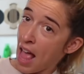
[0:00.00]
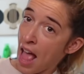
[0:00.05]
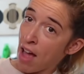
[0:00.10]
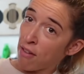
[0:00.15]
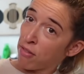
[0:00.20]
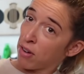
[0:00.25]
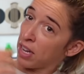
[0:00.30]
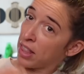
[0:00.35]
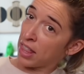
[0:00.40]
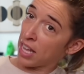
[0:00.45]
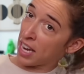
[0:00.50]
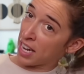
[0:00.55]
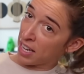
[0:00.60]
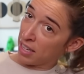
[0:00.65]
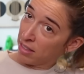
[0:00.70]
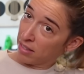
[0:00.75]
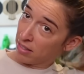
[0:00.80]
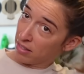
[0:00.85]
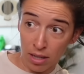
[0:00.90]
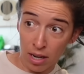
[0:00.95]

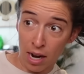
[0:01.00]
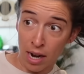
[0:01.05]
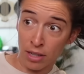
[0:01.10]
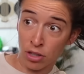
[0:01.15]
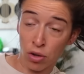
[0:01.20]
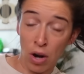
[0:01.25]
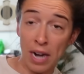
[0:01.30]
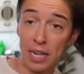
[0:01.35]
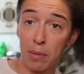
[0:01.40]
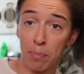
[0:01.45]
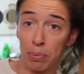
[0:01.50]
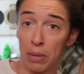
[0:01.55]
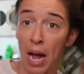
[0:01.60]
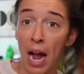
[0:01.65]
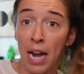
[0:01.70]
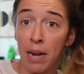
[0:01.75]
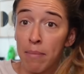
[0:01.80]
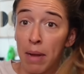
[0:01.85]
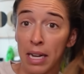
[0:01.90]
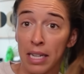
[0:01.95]
everything? I tried to
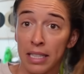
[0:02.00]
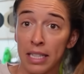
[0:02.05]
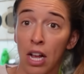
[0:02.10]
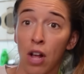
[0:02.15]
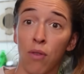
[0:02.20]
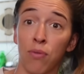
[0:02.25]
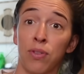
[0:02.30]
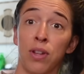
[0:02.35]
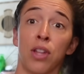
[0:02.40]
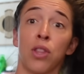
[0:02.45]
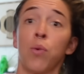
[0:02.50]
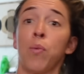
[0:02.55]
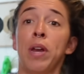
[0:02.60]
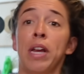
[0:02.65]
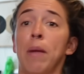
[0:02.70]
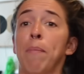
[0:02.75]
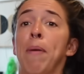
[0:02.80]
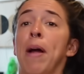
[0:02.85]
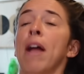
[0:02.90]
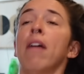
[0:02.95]
blind myself the other
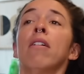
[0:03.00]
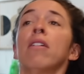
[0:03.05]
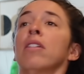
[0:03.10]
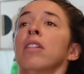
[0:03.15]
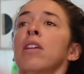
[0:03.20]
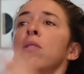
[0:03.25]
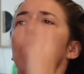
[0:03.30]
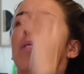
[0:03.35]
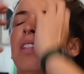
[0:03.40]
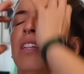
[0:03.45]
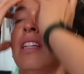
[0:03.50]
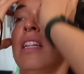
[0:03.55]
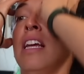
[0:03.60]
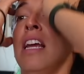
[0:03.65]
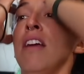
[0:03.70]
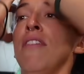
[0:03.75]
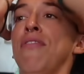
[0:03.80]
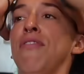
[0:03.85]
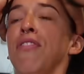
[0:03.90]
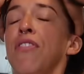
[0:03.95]
week, apparently, with a
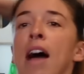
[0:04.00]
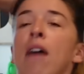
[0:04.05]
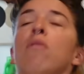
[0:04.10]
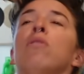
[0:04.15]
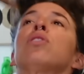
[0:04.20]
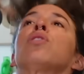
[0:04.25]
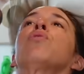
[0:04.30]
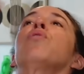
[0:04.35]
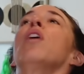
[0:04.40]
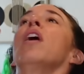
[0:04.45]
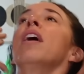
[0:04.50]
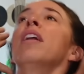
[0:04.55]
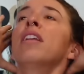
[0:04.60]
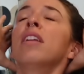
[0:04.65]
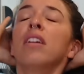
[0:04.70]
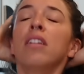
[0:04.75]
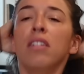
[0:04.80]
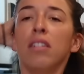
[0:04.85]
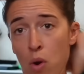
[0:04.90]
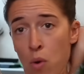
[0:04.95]
leaf. That was
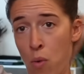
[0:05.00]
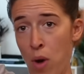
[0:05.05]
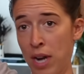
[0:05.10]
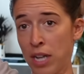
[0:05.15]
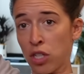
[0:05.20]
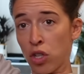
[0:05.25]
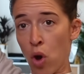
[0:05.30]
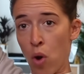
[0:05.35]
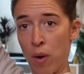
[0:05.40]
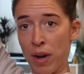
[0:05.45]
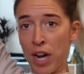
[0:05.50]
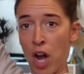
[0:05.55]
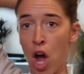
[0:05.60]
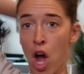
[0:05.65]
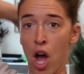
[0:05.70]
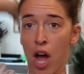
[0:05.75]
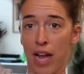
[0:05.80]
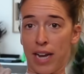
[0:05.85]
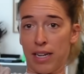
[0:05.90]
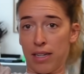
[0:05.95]
fun. What is going
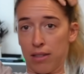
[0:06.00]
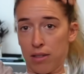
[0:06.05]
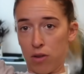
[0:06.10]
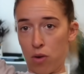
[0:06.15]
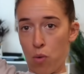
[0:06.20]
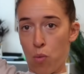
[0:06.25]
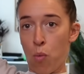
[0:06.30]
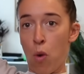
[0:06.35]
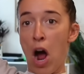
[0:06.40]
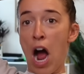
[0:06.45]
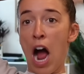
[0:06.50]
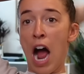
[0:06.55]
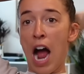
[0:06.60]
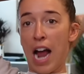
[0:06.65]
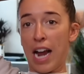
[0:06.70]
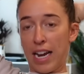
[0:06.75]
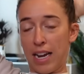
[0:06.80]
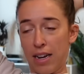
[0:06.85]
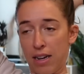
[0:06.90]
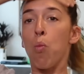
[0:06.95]
on?
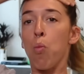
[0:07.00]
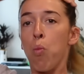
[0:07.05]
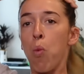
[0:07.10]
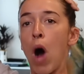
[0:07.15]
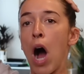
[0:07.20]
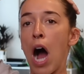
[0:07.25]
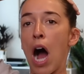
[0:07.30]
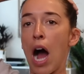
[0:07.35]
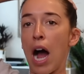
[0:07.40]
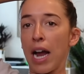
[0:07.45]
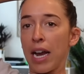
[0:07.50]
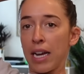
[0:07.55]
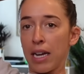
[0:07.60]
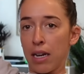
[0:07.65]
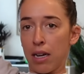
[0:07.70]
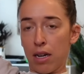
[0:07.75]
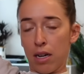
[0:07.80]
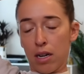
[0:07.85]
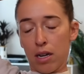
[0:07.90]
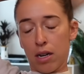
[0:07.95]
Why?
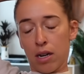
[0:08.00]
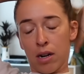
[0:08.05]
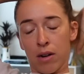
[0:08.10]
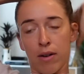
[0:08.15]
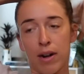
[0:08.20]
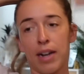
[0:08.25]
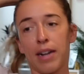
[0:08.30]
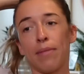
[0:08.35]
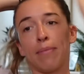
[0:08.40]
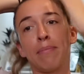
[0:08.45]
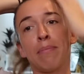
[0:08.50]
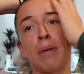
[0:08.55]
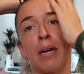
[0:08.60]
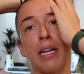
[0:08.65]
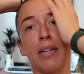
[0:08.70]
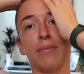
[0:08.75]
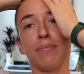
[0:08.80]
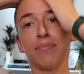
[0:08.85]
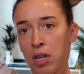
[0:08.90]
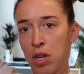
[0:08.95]
All right, but,
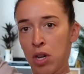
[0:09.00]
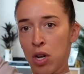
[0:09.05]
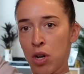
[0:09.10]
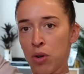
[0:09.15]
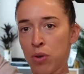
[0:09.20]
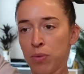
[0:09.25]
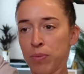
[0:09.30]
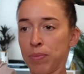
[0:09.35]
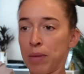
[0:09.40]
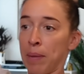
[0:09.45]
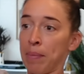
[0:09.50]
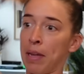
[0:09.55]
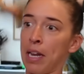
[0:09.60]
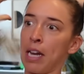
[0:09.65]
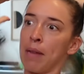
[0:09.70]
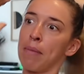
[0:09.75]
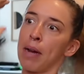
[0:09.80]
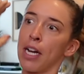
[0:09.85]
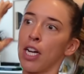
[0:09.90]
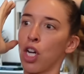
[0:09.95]
you know, I'm
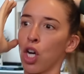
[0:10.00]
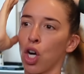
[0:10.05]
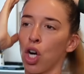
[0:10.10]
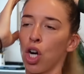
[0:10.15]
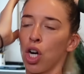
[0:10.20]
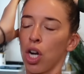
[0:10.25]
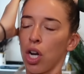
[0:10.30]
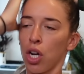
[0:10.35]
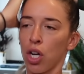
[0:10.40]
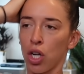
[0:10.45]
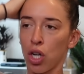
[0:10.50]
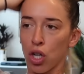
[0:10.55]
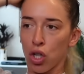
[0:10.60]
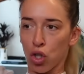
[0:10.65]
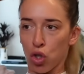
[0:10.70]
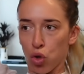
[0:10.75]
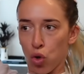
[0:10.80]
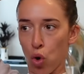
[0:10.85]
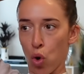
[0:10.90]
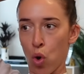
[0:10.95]
getting my GERD under
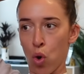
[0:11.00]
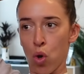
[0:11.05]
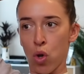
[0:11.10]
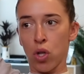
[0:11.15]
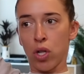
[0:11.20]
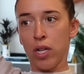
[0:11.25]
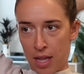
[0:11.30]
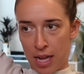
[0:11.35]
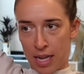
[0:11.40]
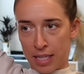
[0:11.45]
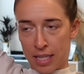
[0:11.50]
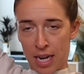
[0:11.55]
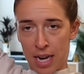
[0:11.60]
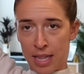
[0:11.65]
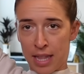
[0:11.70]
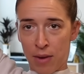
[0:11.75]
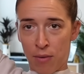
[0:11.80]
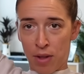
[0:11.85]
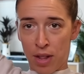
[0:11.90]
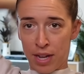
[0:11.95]
control. Last
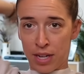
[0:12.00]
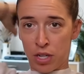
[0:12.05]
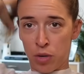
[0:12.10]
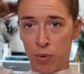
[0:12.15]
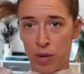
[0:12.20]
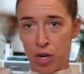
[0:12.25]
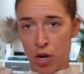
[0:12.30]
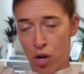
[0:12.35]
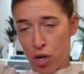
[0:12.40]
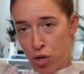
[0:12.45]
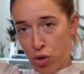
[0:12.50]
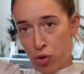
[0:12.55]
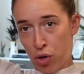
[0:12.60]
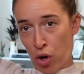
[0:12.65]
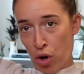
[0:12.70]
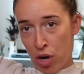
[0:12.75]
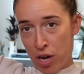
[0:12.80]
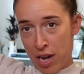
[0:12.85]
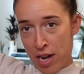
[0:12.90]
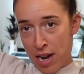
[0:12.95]
night, they were like, do we call you
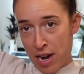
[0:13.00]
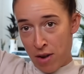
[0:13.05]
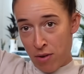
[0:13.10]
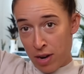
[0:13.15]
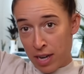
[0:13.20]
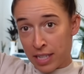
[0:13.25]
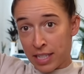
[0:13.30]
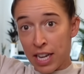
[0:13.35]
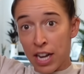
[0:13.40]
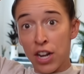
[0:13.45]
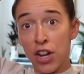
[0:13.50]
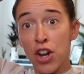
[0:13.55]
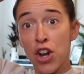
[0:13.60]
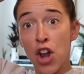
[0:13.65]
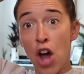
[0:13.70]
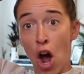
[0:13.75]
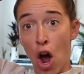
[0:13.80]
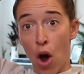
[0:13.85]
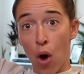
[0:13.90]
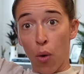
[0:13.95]
Gertie now? I said,
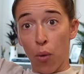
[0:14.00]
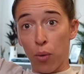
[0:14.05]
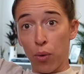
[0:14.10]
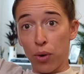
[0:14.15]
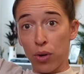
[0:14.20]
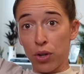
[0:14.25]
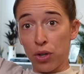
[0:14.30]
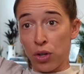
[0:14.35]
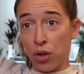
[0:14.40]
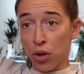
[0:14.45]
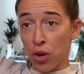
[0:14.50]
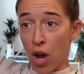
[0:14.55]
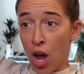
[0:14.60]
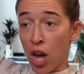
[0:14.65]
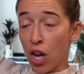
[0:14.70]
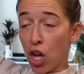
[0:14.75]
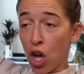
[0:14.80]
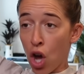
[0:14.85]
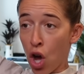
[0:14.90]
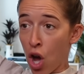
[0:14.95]
no, you're
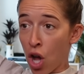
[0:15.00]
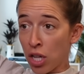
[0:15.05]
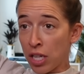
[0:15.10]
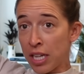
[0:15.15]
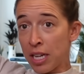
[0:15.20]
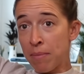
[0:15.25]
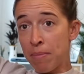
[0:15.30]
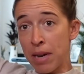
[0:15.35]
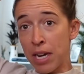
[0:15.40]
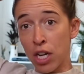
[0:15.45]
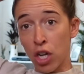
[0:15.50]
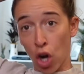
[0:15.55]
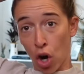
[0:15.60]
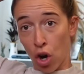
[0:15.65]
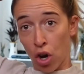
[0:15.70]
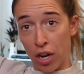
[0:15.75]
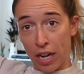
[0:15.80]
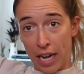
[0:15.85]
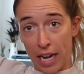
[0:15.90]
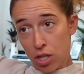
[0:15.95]
not calling me
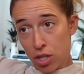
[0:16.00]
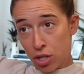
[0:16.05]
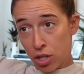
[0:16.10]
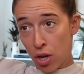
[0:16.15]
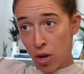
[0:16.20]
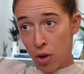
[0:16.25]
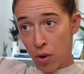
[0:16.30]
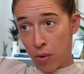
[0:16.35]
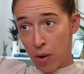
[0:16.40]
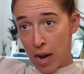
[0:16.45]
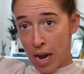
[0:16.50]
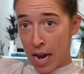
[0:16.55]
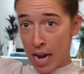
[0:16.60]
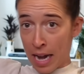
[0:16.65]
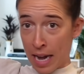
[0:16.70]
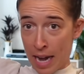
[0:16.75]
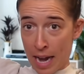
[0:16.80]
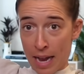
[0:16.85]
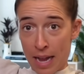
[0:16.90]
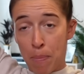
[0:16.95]
Gertie. So
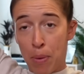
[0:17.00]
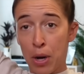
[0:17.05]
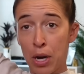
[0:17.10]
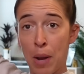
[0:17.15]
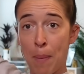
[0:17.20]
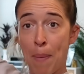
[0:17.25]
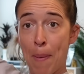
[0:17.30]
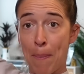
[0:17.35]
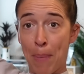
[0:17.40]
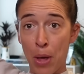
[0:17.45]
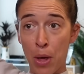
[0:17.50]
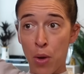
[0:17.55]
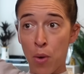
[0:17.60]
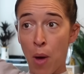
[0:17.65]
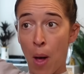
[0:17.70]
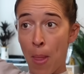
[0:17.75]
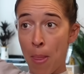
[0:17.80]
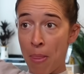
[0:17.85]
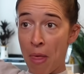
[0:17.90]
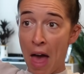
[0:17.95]
I put a poo
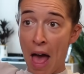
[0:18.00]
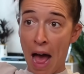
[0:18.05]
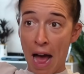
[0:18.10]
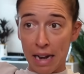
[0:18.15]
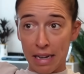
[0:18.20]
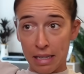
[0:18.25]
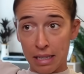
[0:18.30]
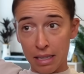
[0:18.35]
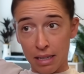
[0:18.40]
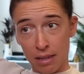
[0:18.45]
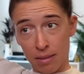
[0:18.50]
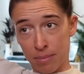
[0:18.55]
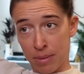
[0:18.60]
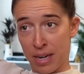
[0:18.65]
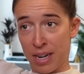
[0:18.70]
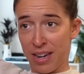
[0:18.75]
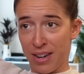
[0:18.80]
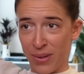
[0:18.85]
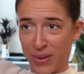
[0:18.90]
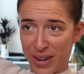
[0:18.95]
on that.
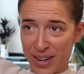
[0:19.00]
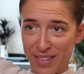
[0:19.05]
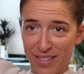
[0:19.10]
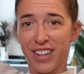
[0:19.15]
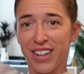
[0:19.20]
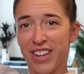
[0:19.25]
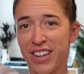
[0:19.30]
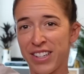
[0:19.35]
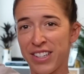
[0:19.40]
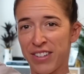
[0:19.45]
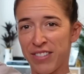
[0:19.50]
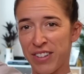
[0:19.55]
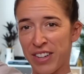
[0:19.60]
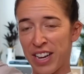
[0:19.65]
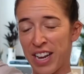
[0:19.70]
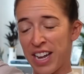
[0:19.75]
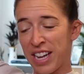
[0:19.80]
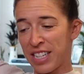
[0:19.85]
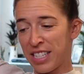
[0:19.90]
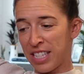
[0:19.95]
But anyway, I love you
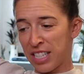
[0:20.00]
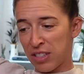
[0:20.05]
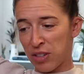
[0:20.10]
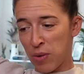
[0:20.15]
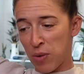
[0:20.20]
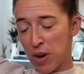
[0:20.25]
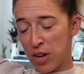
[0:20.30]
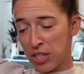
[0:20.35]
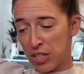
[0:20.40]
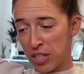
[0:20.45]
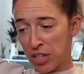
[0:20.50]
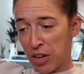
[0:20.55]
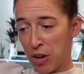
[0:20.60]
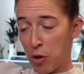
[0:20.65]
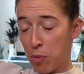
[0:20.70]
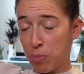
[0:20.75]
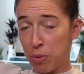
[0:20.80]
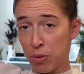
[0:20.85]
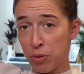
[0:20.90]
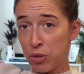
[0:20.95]
guys. Thanks for watching. I
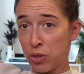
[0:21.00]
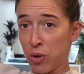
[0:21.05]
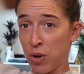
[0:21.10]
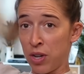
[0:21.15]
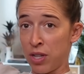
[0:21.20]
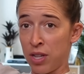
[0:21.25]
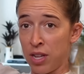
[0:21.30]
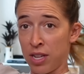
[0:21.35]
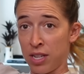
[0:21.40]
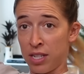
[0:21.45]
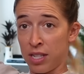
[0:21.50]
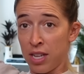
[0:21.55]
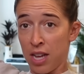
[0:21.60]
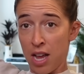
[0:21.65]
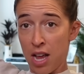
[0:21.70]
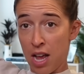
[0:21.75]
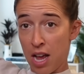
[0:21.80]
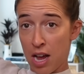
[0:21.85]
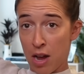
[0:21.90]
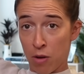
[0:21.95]
hope you enjoyed this.
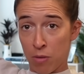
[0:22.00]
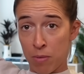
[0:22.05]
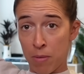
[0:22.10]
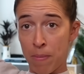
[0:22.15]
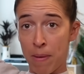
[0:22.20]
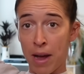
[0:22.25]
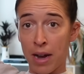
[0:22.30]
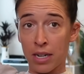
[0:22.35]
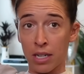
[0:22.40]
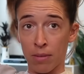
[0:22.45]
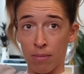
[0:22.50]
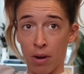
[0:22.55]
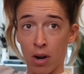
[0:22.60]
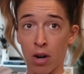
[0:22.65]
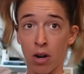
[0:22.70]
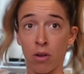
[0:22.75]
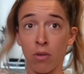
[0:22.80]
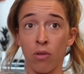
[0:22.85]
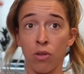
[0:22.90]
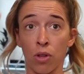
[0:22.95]
I will be back
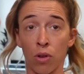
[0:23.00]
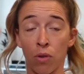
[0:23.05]
tomorrow with